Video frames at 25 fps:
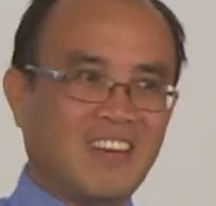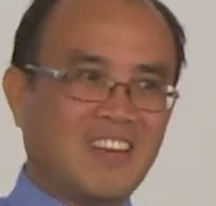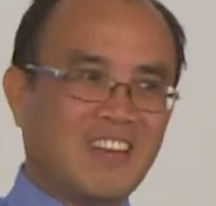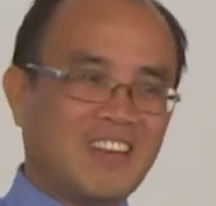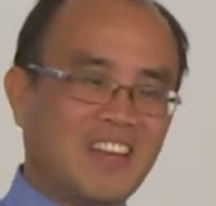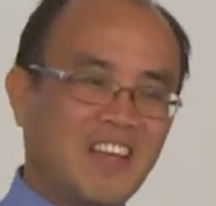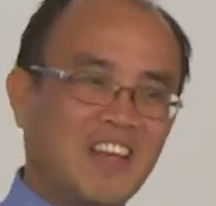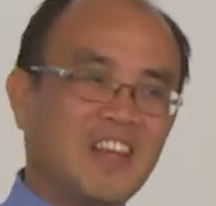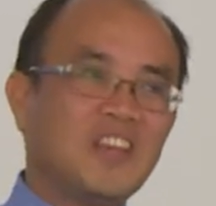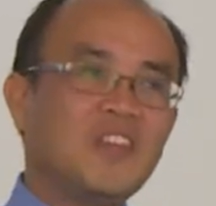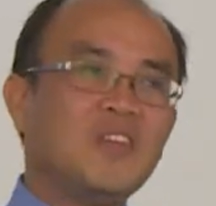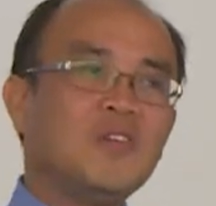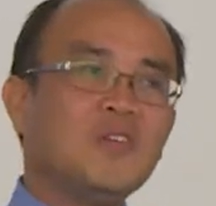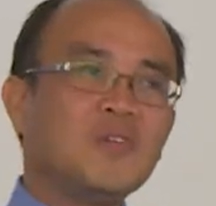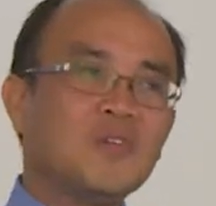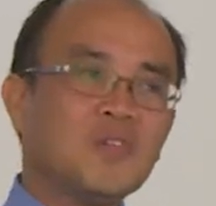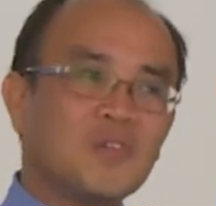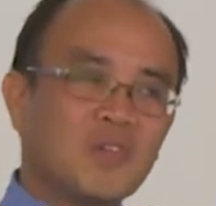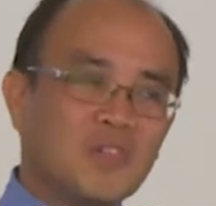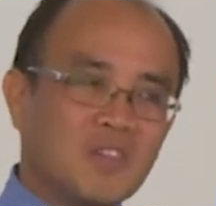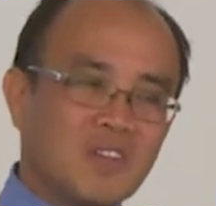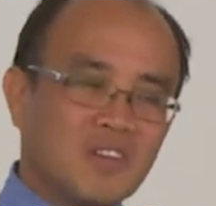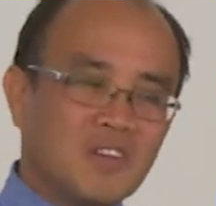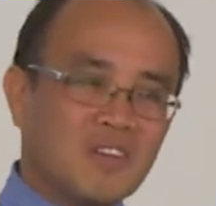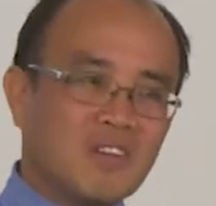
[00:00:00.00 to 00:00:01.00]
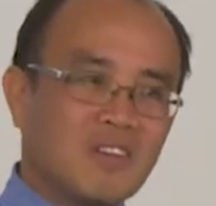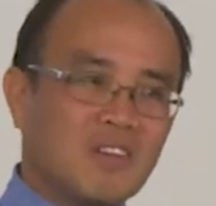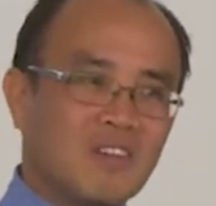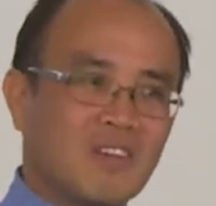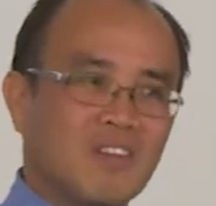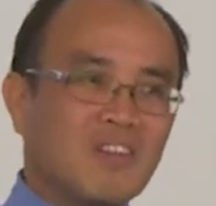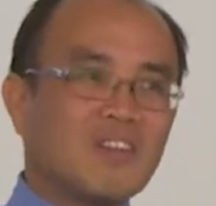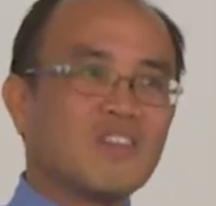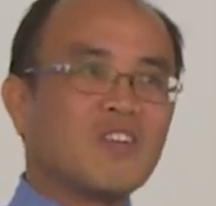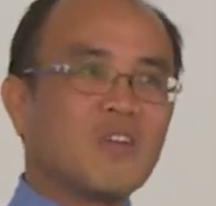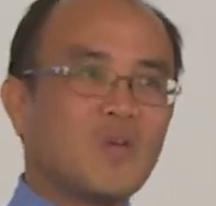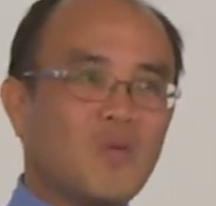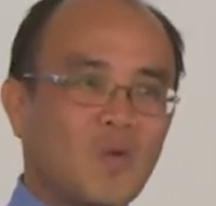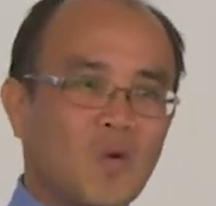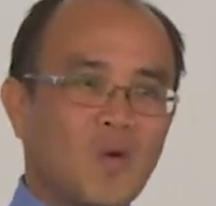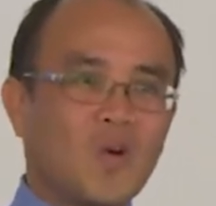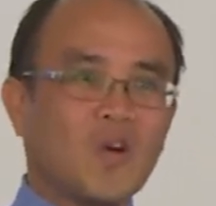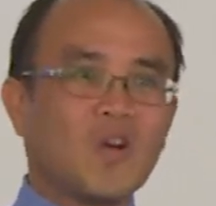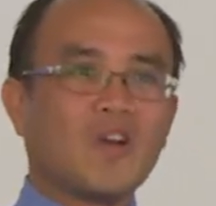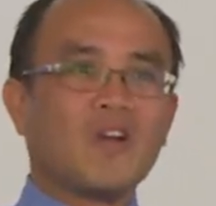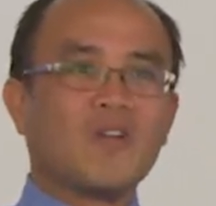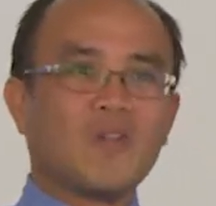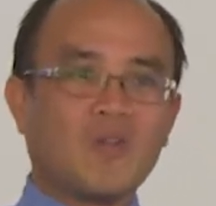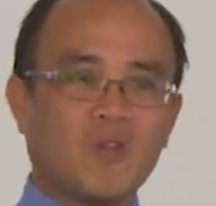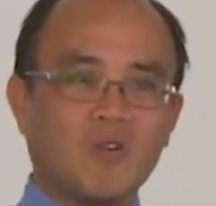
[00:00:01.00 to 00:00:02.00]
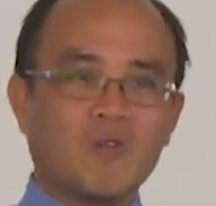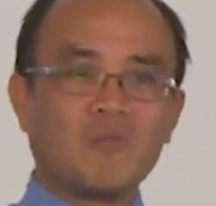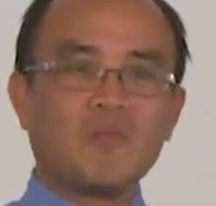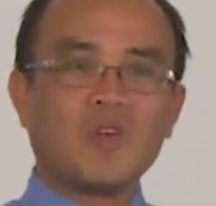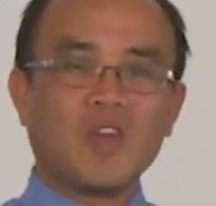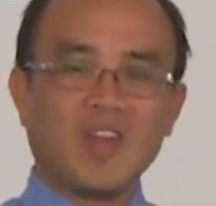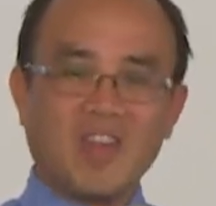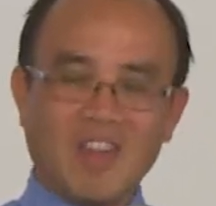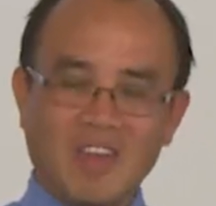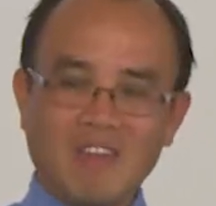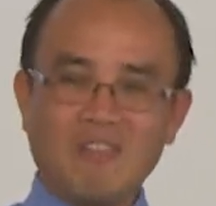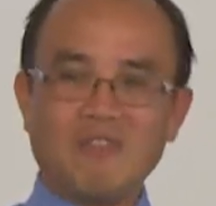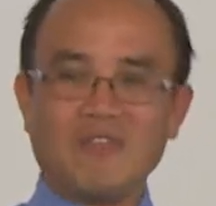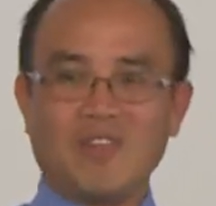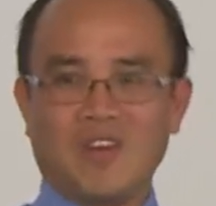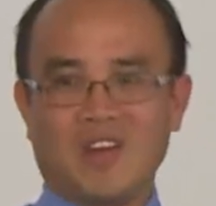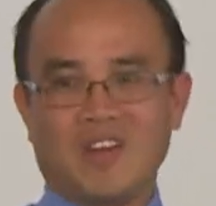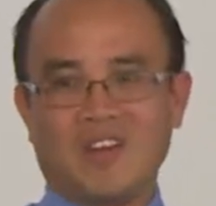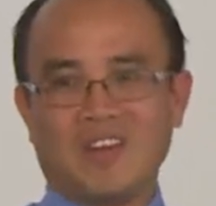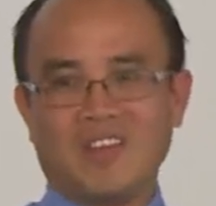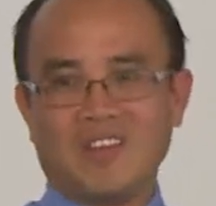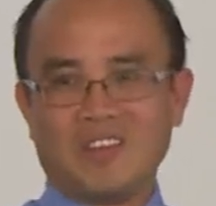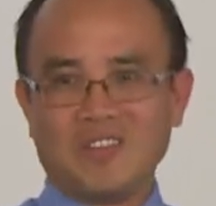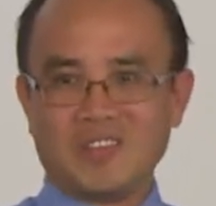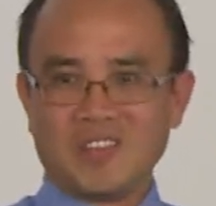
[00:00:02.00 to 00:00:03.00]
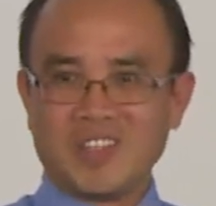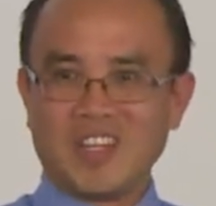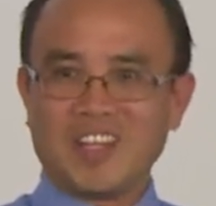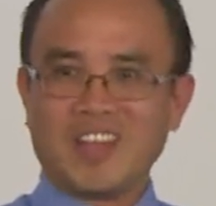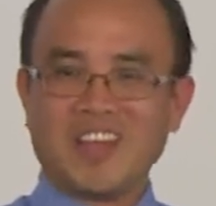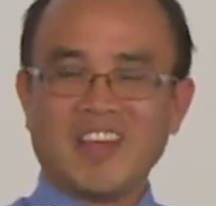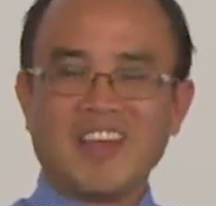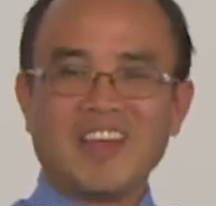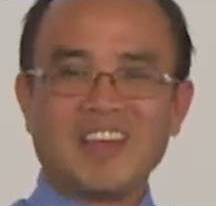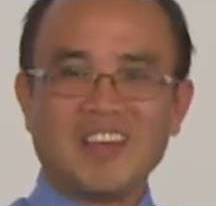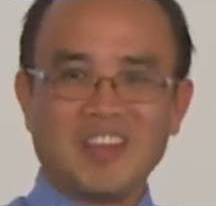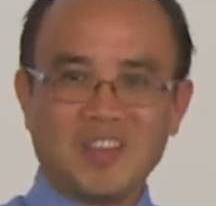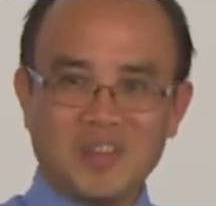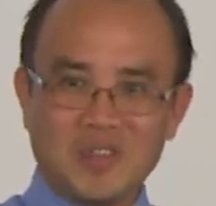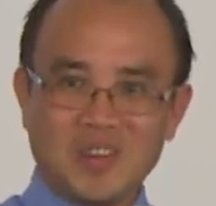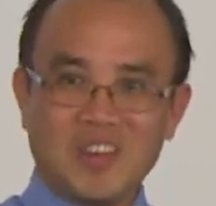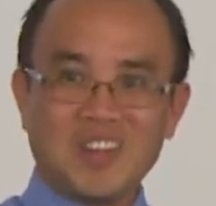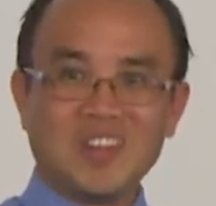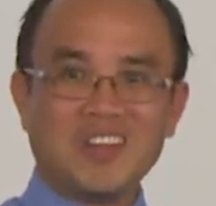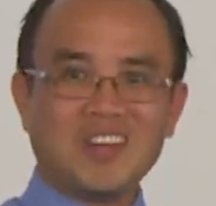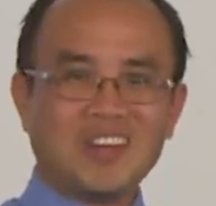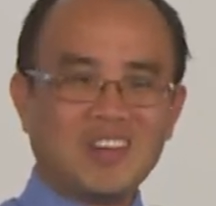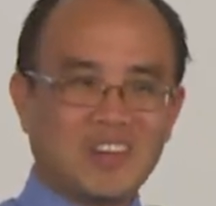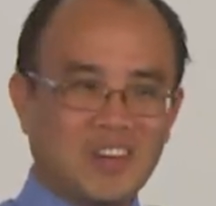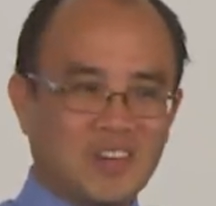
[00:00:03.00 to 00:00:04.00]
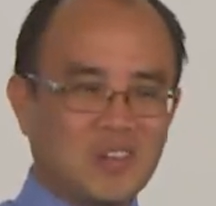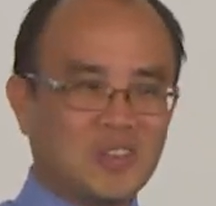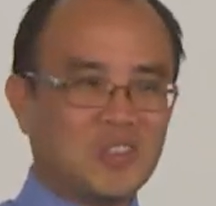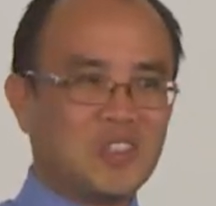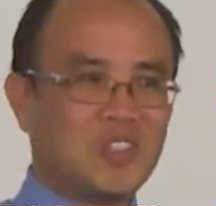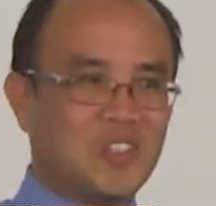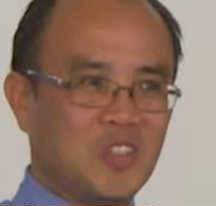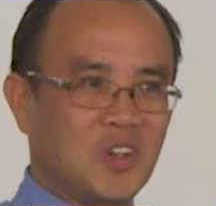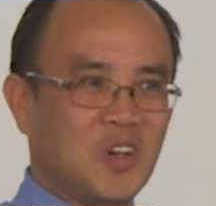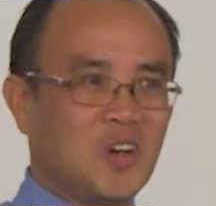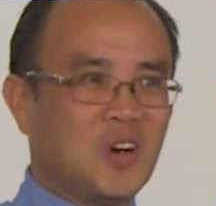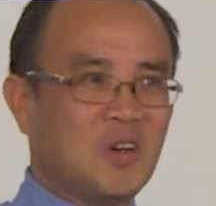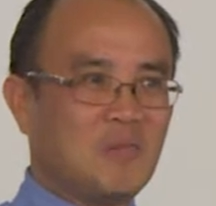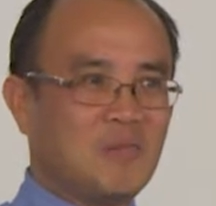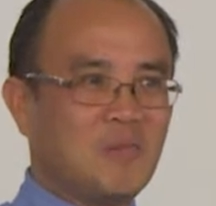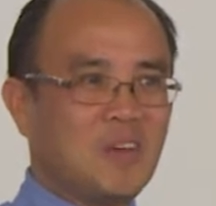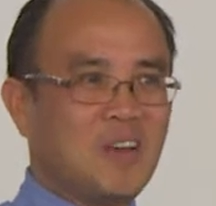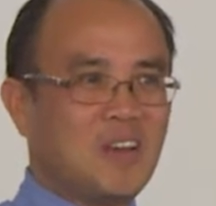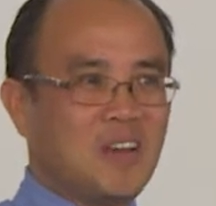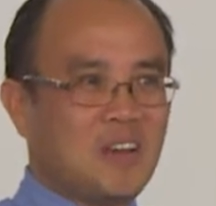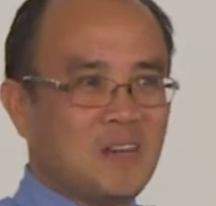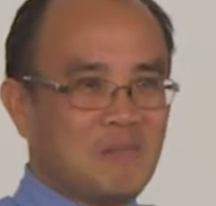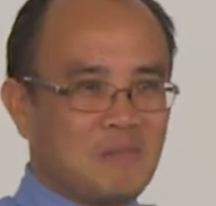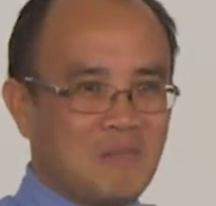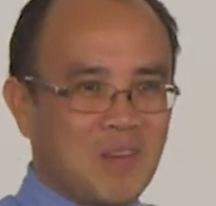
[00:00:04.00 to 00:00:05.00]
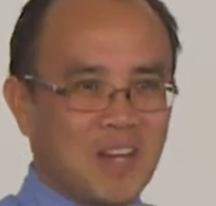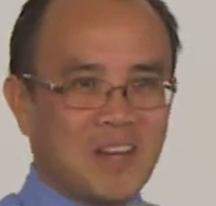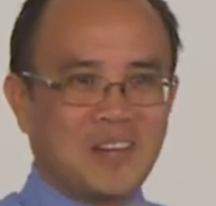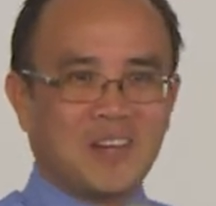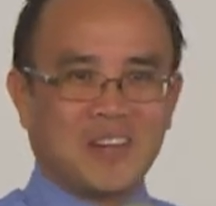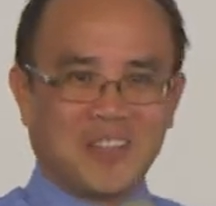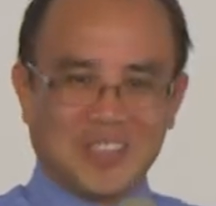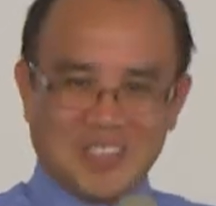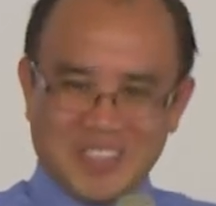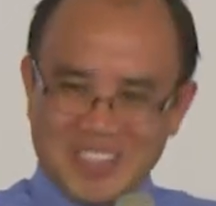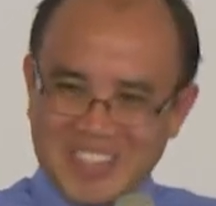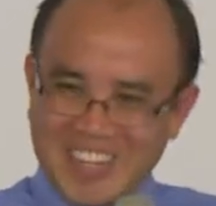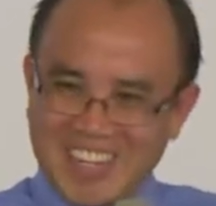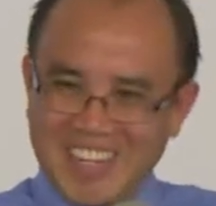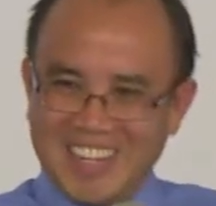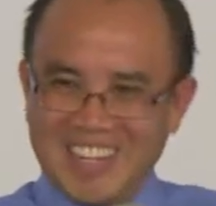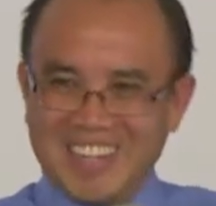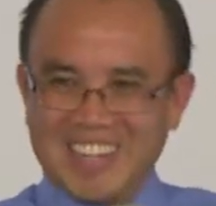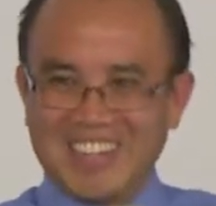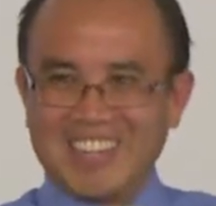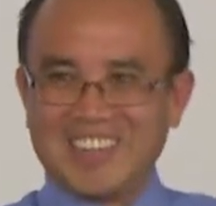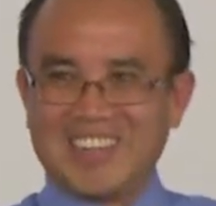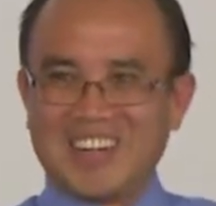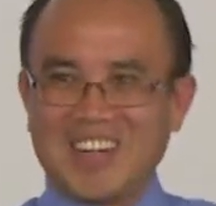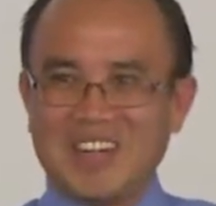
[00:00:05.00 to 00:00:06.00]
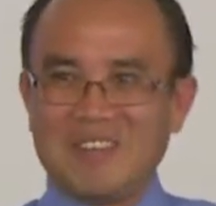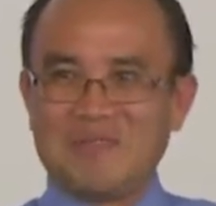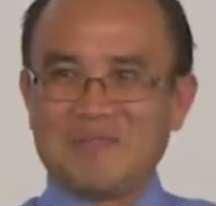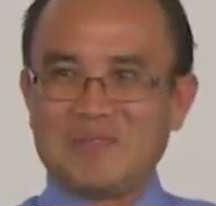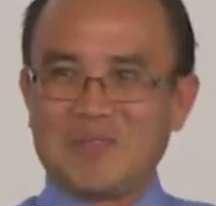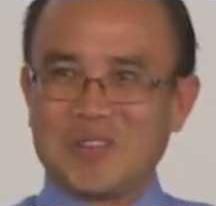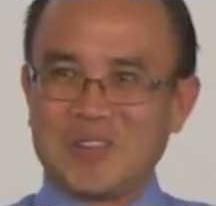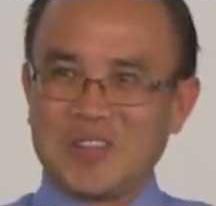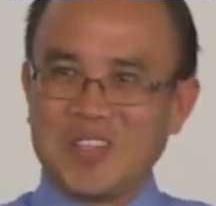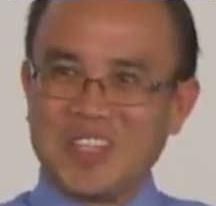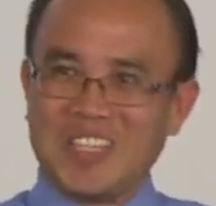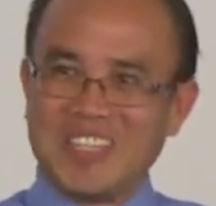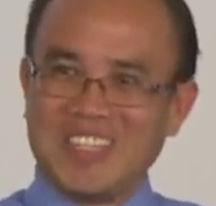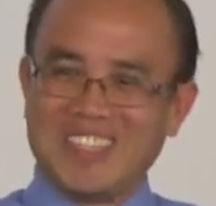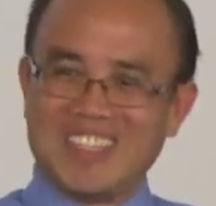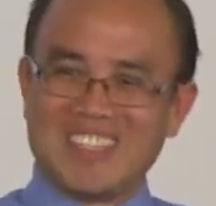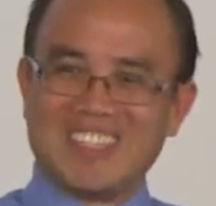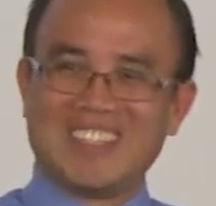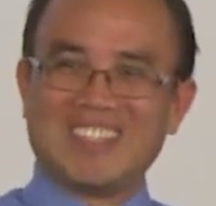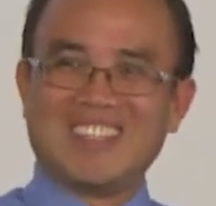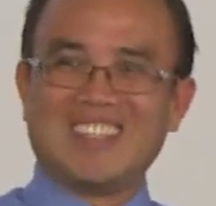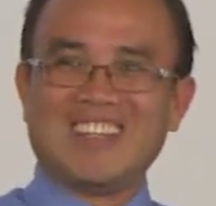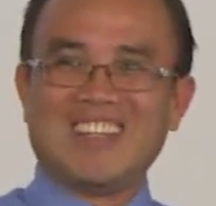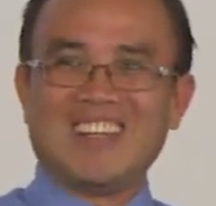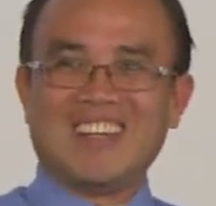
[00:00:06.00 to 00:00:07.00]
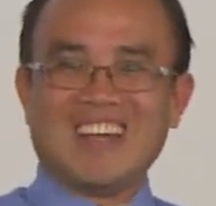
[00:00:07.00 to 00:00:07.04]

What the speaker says: Then you reward wrong behavior. You said, hey, you did a good job by not training your employees.